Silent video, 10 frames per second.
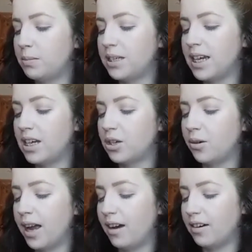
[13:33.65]
potato,
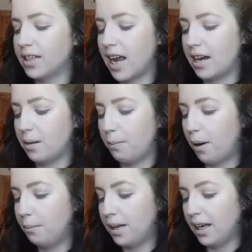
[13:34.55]
carrot, and
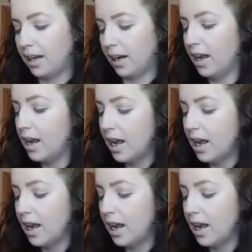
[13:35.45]
pumpkin.